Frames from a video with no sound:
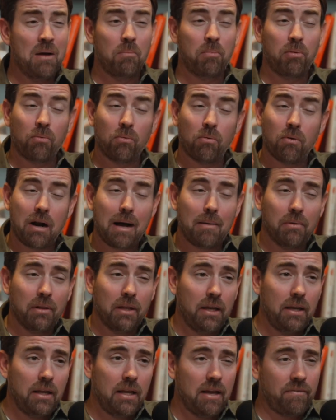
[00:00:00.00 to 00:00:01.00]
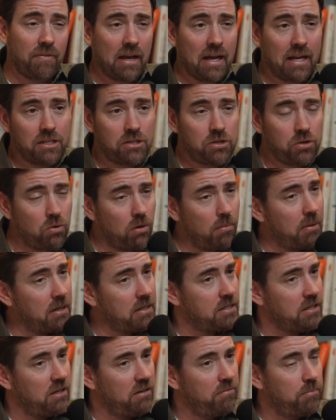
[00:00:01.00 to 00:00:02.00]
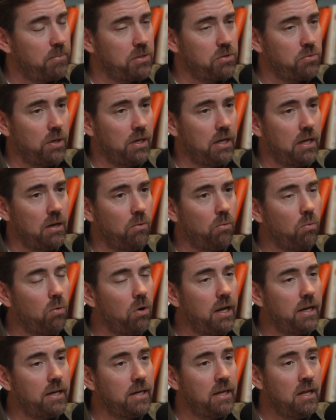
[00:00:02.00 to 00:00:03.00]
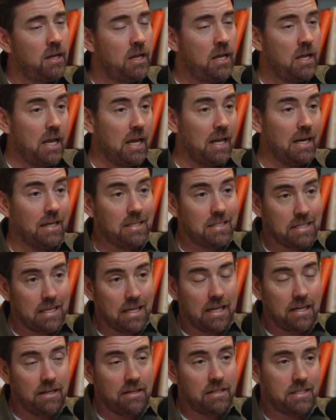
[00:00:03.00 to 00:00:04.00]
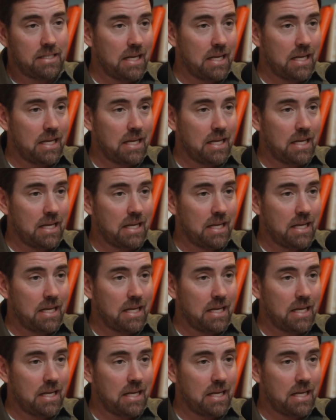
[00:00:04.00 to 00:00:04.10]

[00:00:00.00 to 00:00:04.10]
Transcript: Probably if I had to score myself between a 1 and a 10,